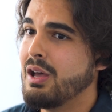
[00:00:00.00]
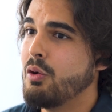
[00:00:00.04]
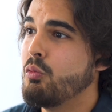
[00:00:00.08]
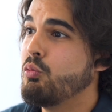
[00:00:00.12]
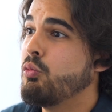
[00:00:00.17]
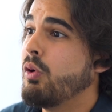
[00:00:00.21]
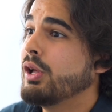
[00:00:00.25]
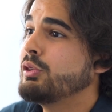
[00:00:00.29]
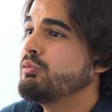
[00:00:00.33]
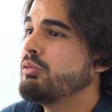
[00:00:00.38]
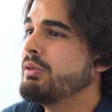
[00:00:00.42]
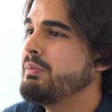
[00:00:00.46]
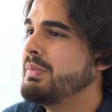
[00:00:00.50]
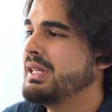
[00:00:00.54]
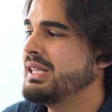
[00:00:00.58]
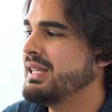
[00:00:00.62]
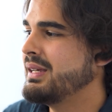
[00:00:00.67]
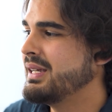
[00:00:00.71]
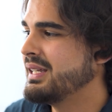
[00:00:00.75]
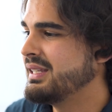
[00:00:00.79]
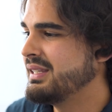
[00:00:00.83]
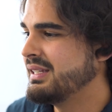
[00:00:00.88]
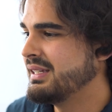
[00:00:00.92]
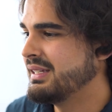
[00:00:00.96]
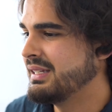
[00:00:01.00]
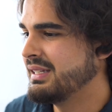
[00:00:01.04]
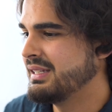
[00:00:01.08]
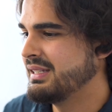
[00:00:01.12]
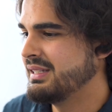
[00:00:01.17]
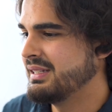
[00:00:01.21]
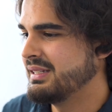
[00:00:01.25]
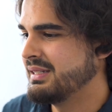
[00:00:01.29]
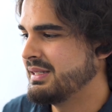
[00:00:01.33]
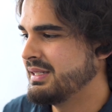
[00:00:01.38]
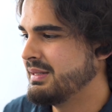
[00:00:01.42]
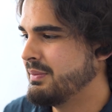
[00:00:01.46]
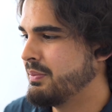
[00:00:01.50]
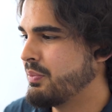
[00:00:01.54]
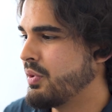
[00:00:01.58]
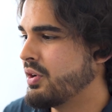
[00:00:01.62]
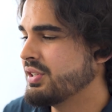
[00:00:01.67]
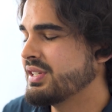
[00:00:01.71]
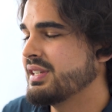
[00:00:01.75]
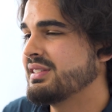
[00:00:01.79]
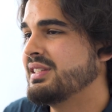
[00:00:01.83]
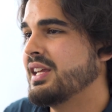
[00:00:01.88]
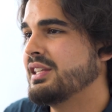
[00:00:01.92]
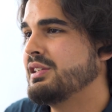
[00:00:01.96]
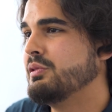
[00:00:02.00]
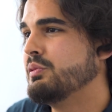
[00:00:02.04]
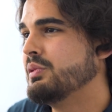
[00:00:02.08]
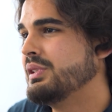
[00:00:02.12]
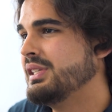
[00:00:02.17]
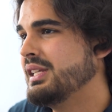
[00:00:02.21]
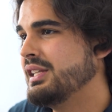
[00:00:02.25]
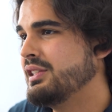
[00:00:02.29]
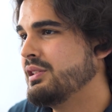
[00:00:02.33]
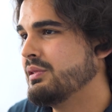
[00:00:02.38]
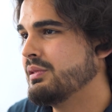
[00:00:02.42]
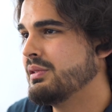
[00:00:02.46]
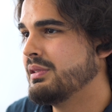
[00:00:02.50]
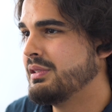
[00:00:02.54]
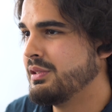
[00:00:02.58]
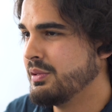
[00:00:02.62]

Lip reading: what would be the process that you would need